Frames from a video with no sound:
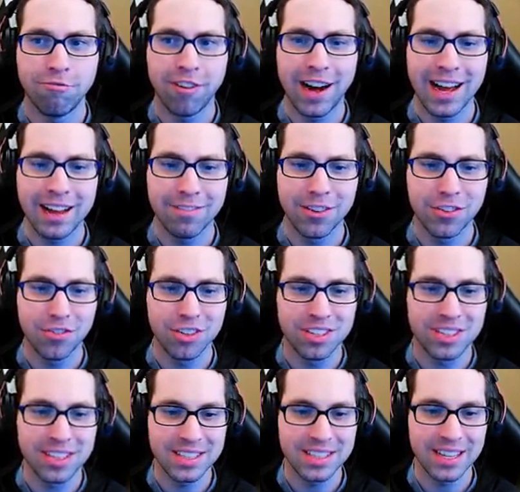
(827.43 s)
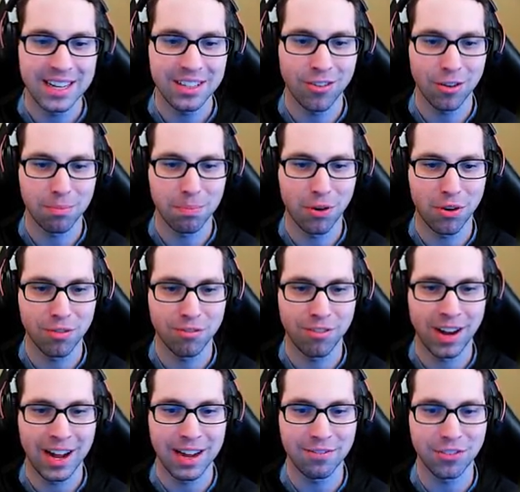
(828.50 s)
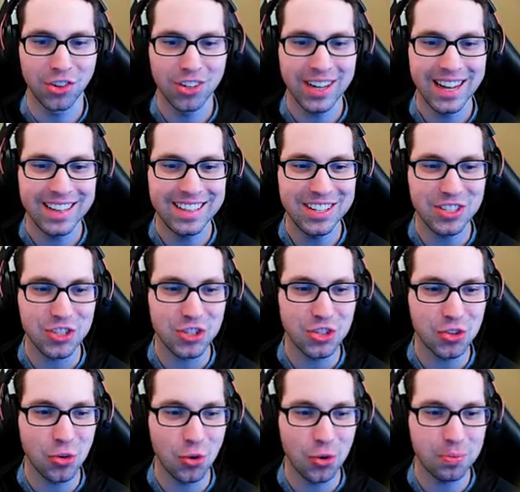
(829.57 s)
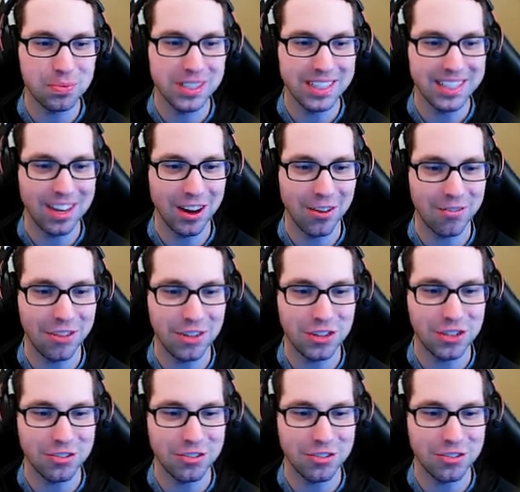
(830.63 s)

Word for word: 568 yard par 5 look at the sculpting of this